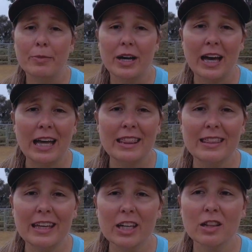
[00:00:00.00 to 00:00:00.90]
but I
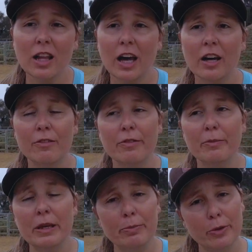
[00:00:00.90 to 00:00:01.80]
think a lot of the
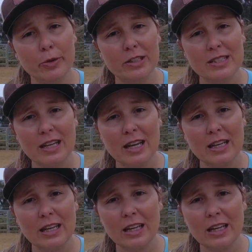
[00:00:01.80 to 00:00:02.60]
people who are saying